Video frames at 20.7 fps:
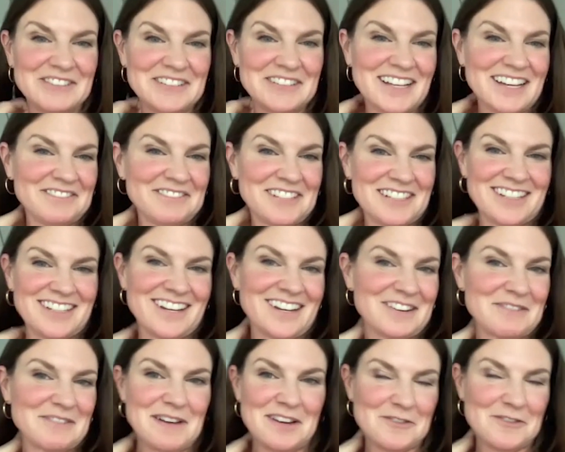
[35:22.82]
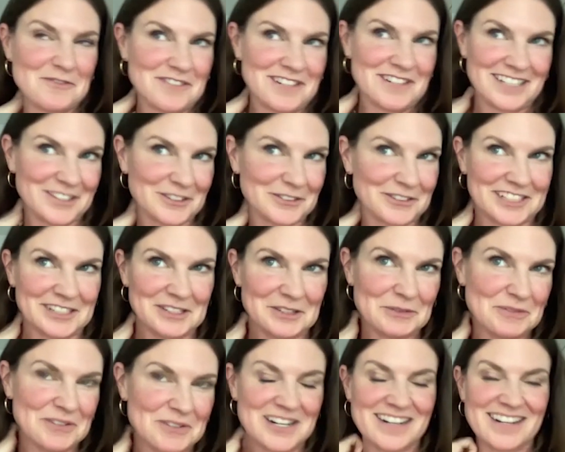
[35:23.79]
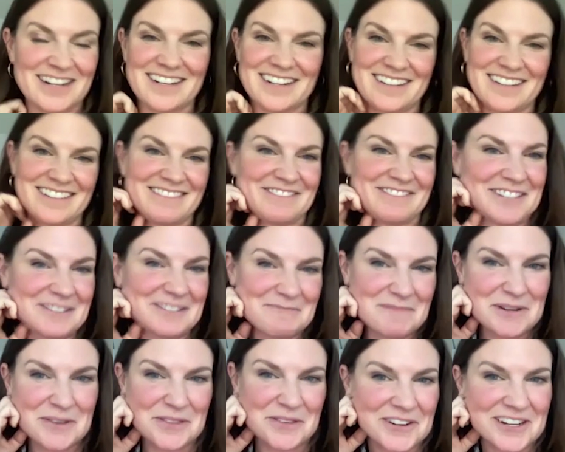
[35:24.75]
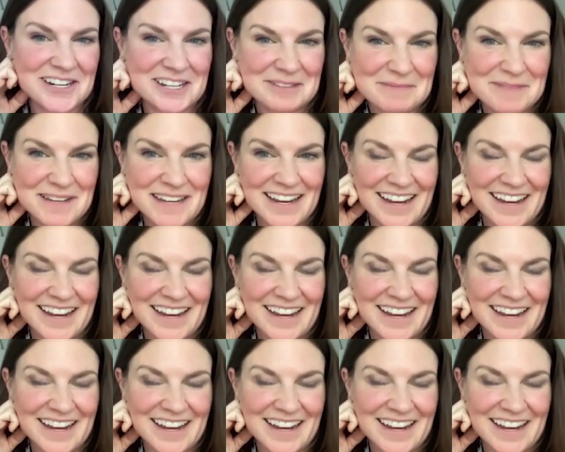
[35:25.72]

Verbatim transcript: we'll have to talk about which ones we're we're both going to be